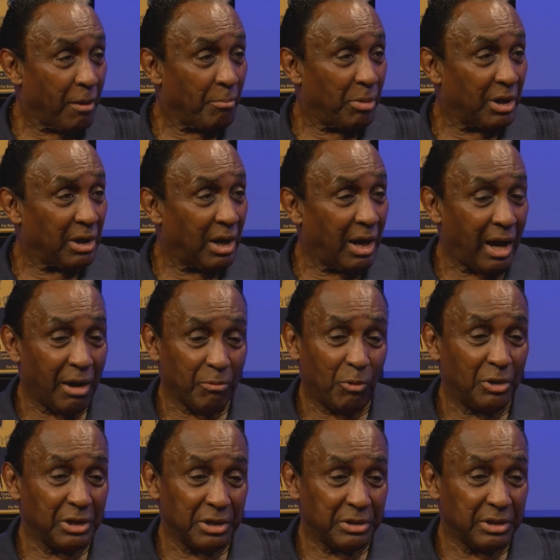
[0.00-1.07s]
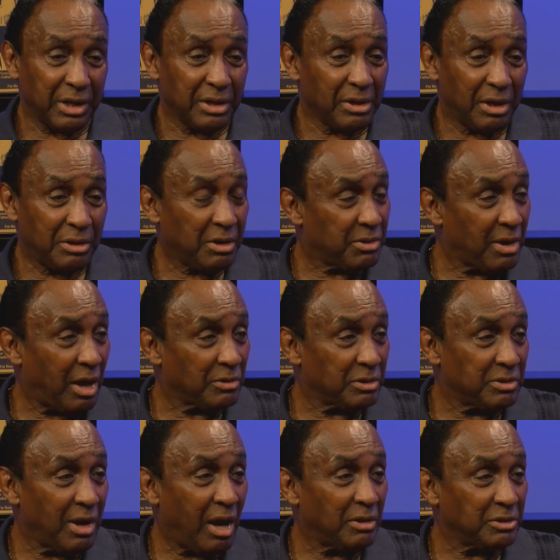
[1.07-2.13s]
But I wanted to get
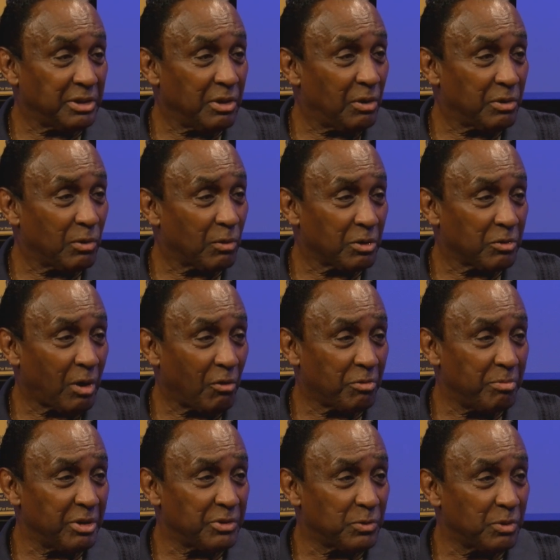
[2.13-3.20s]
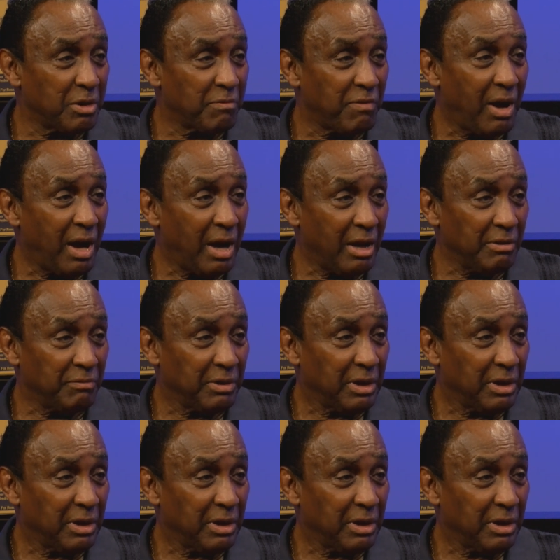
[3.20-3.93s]
$100,000. They only offered me $25,000.